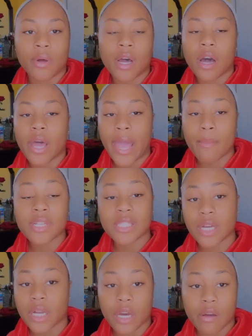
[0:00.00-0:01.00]

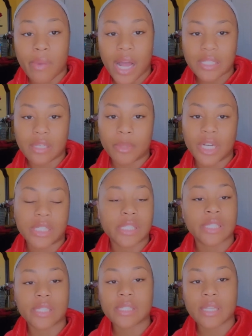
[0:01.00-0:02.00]
Amazon unboxing because
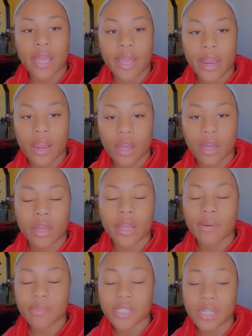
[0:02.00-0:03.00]
this is a
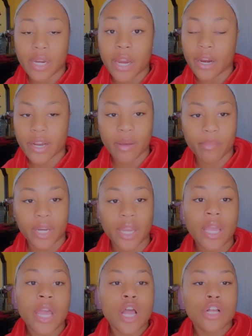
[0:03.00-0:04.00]
Amazon hair
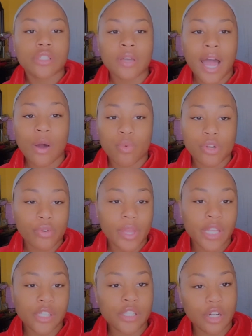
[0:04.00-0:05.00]
company. So I will
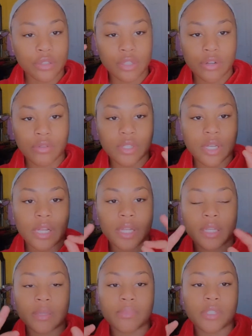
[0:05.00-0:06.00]
insert those
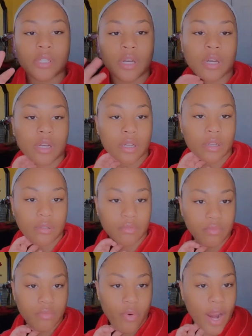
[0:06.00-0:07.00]
clips
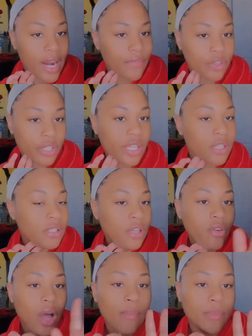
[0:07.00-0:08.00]
right after this.
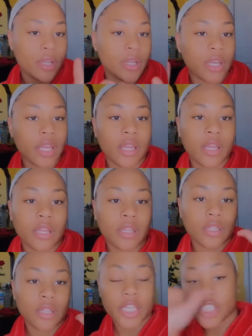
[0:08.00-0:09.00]
So I'm gonna
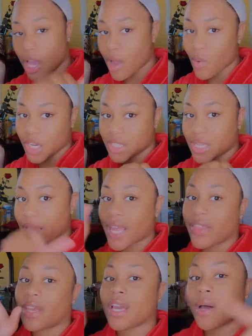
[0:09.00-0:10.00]
let y'all watch that
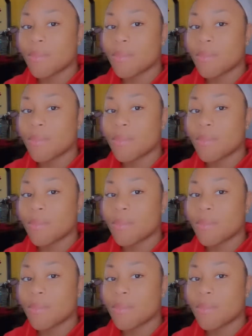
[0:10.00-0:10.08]
and then come